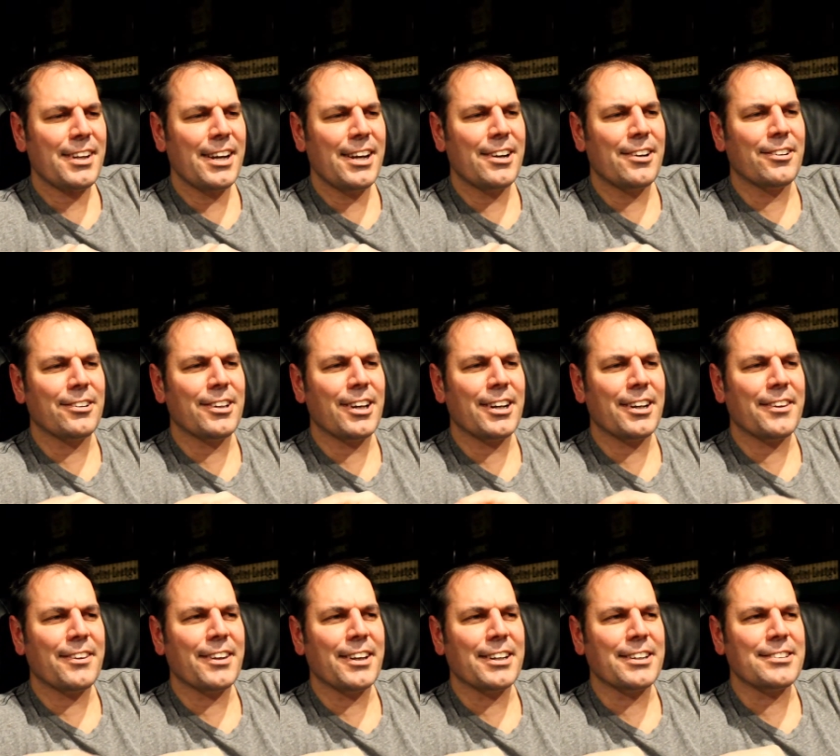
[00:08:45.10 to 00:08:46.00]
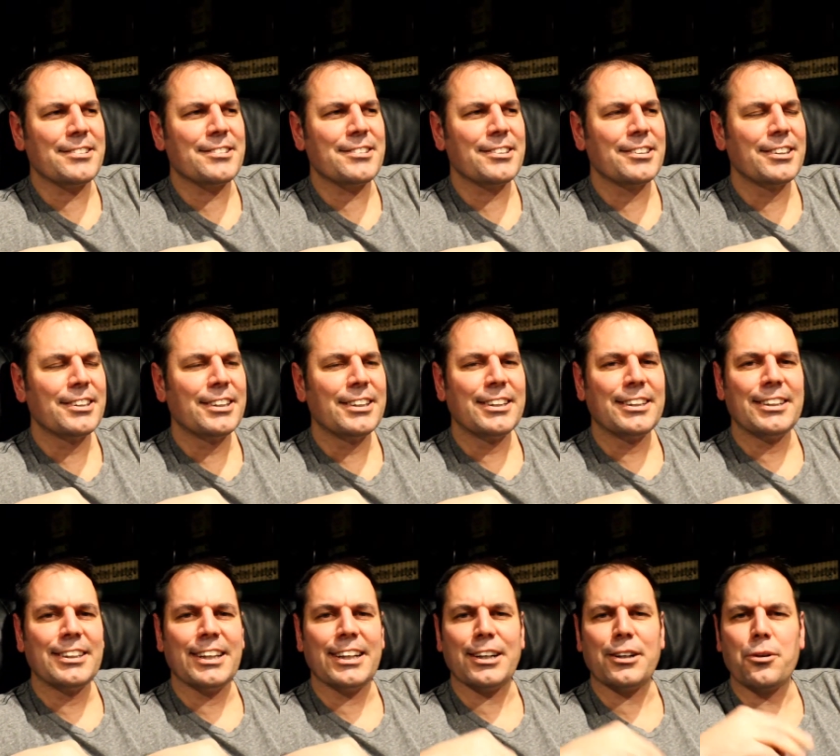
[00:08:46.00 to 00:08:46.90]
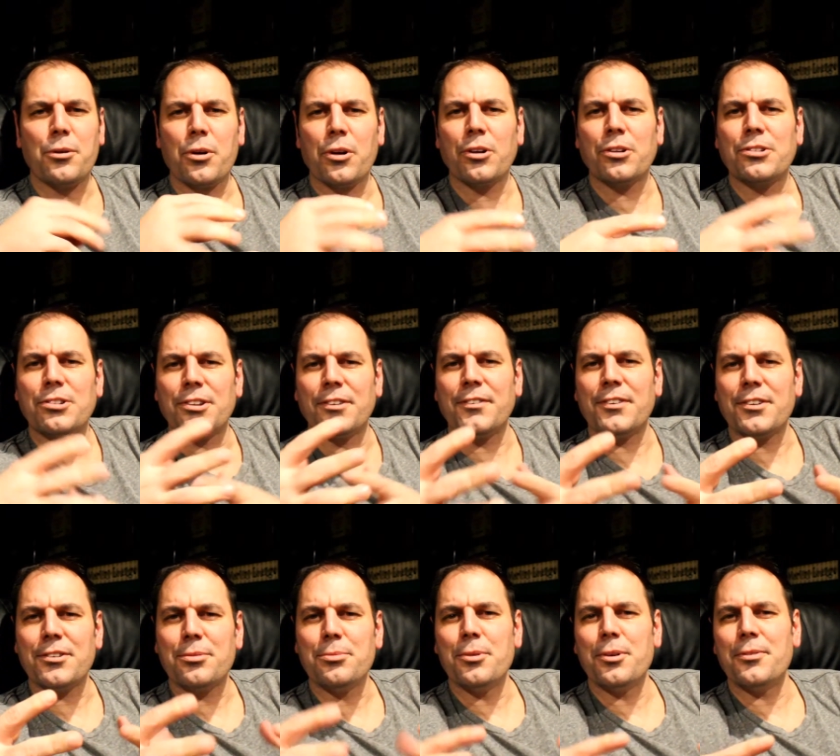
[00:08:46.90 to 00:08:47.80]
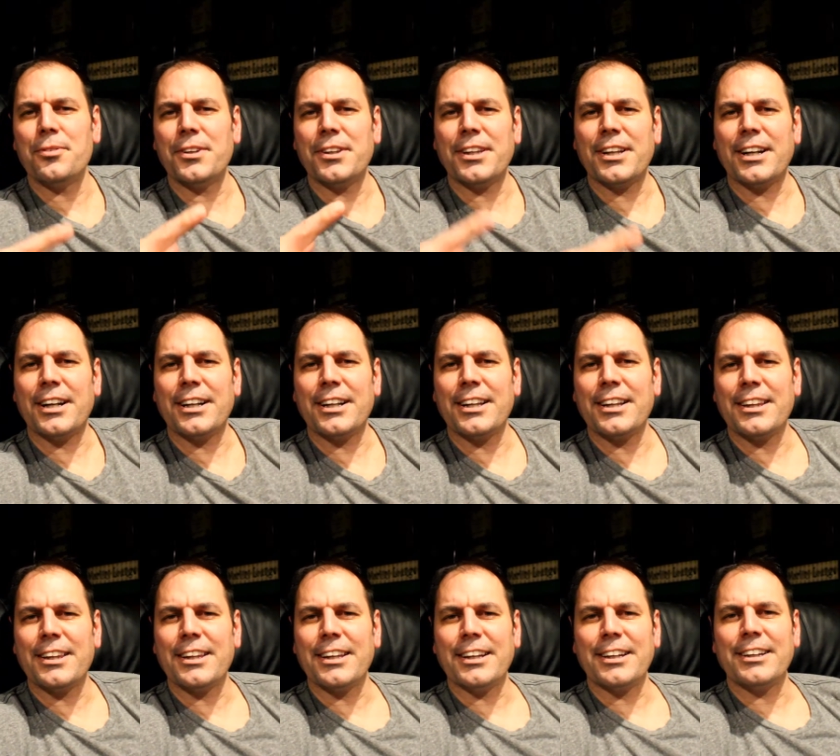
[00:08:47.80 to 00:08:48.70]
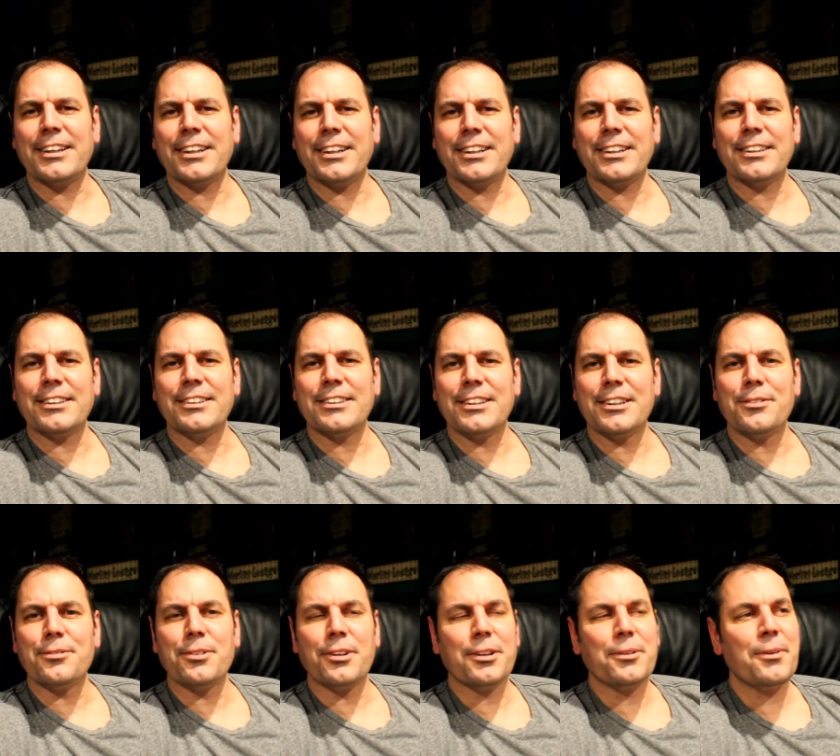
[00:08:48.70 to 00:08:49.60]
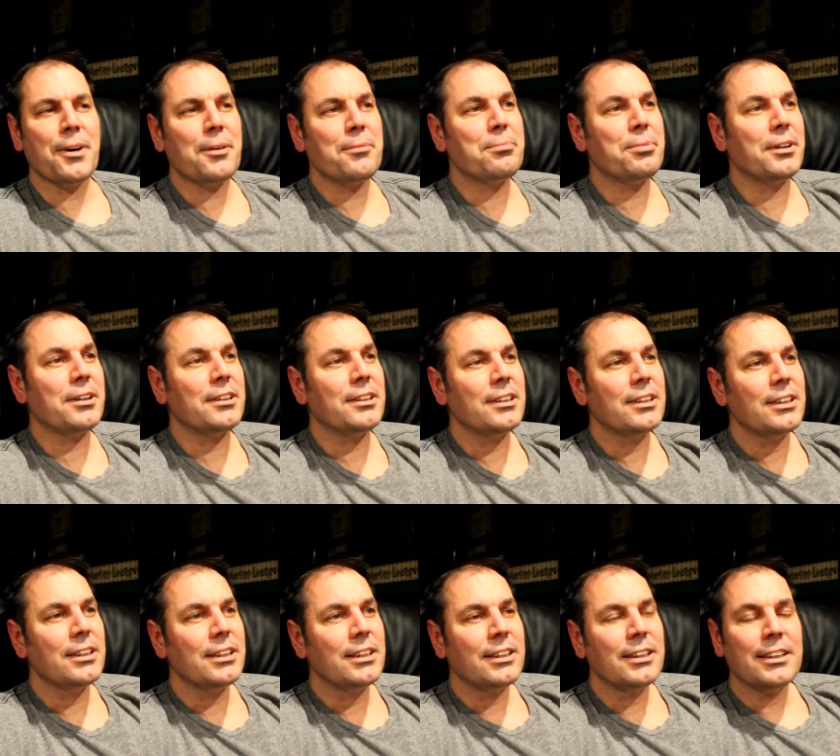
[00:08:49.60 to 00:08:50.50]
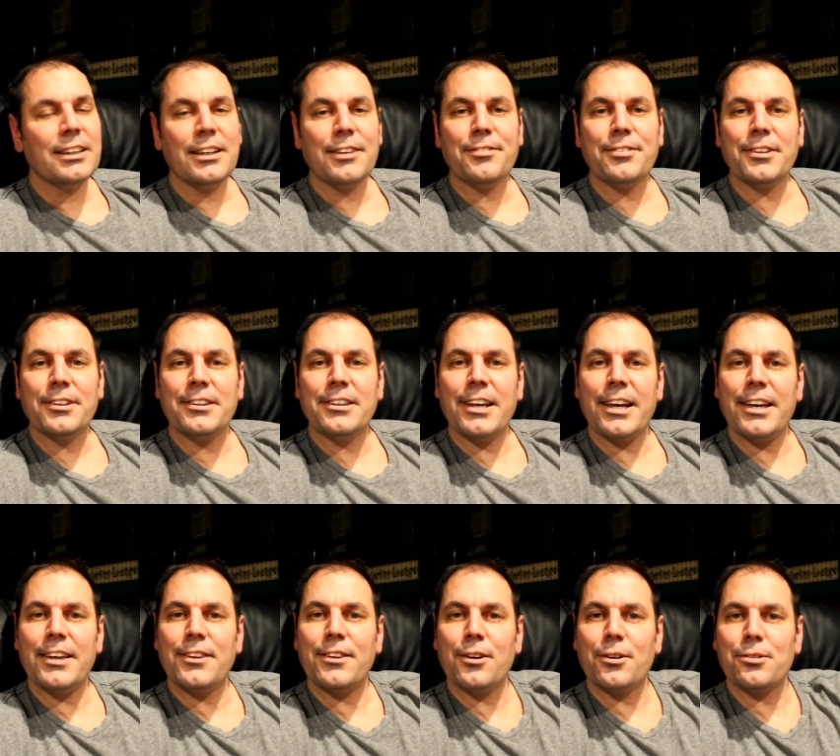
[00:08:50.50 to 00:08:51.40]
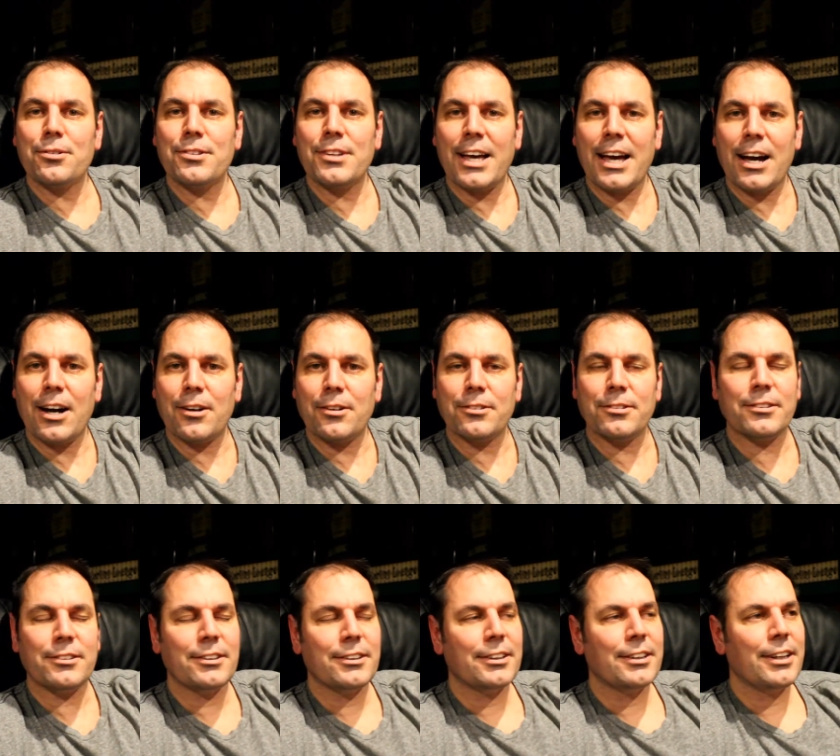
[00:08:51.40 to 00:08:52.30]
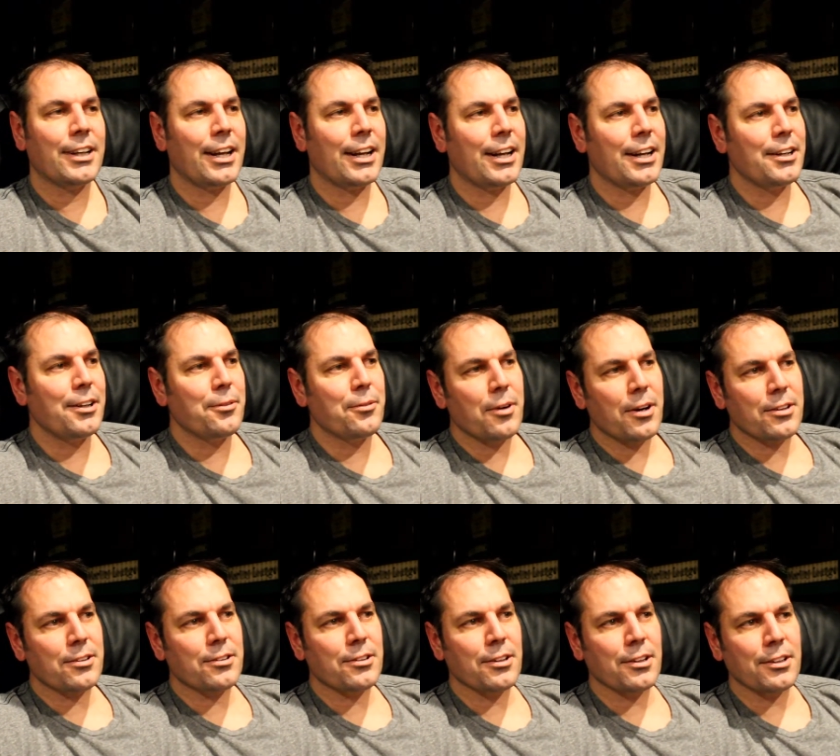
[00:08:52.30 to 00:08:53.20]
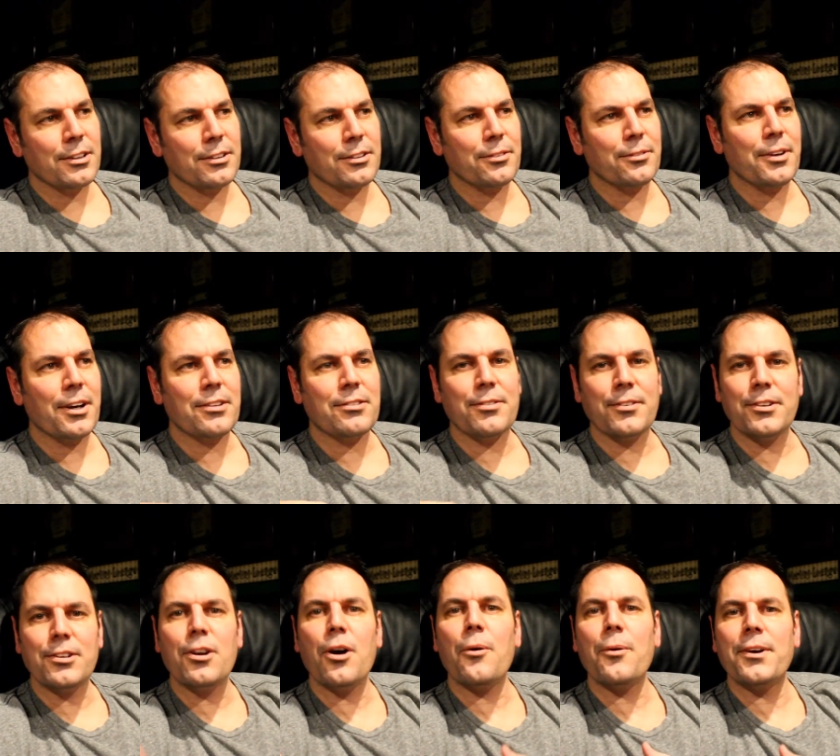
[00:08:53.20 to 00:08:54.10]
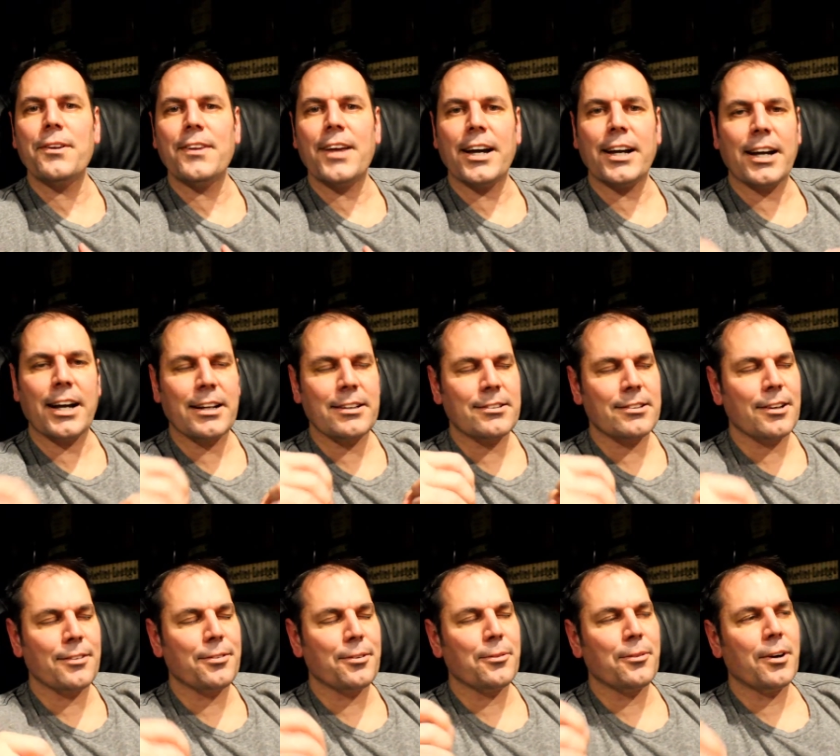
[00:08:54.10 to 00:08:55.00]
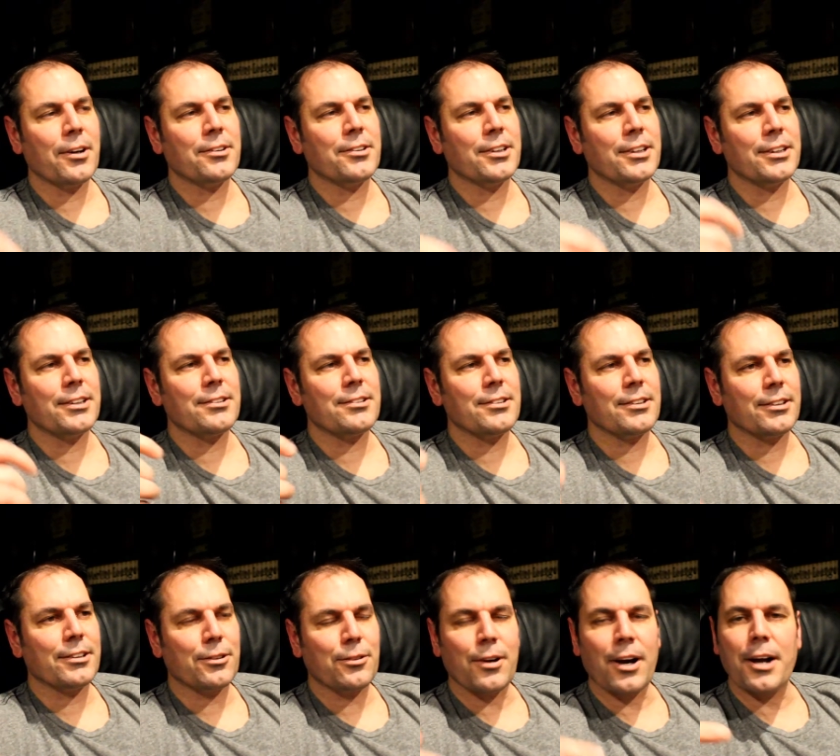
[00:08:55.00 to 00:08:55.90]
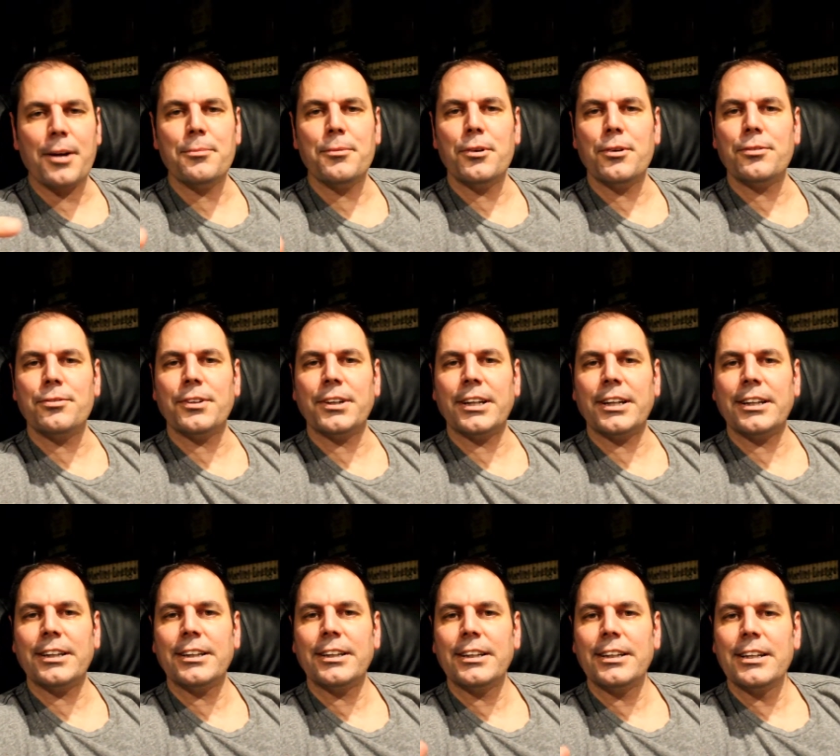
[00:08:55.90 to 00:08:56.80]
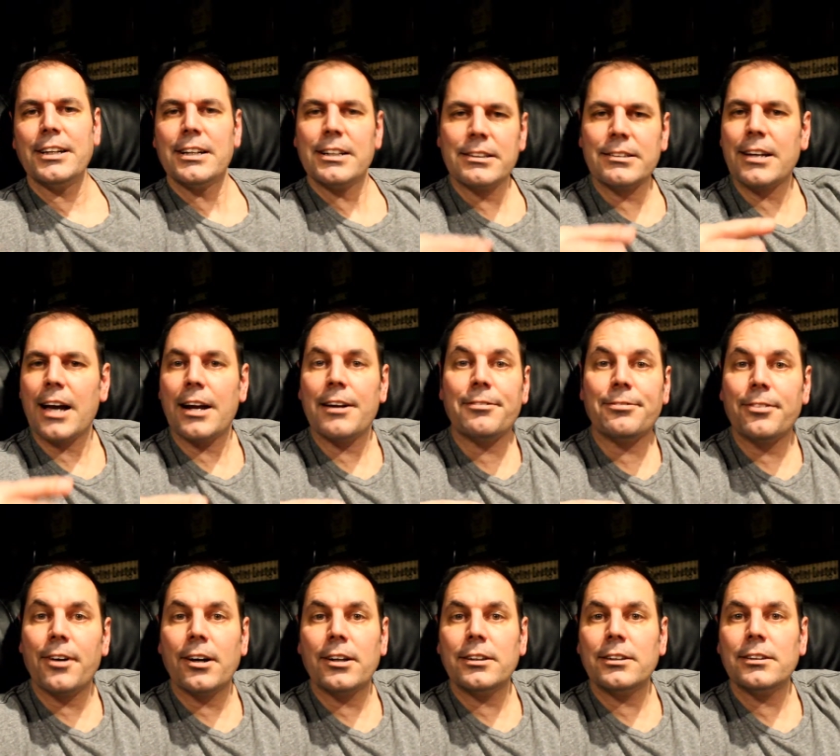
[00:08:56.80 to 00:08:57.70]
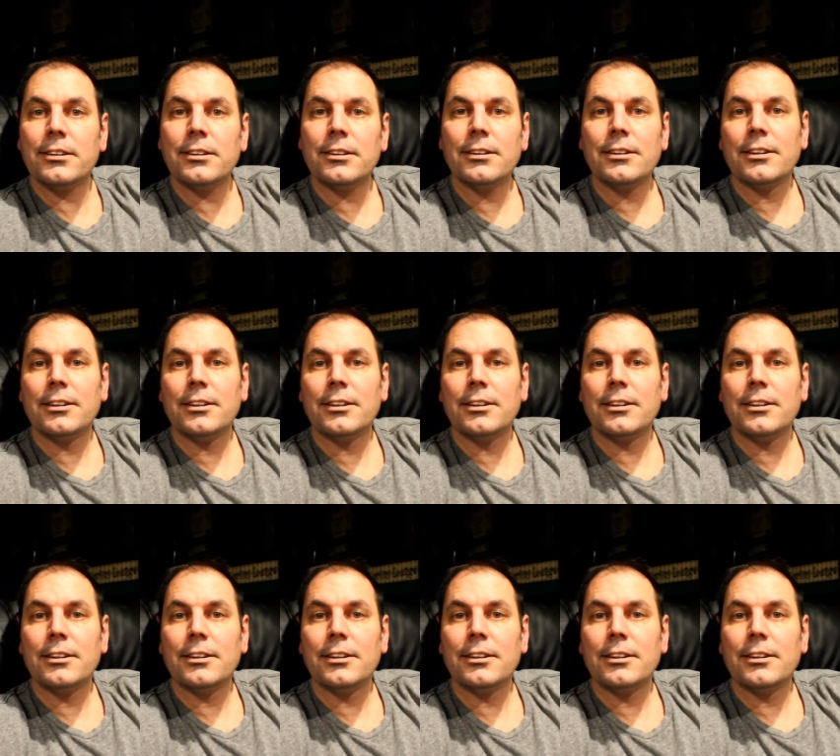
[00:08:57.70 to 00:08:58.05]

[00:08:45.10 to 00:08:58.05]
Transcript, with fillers: you know, a lot of things that quirks of this movie that I didn't think uh, did really well. But if you take those out and then you watch the, the rest of it, knowing that kind of stuff and watching it as a crime movie, it's kind of fun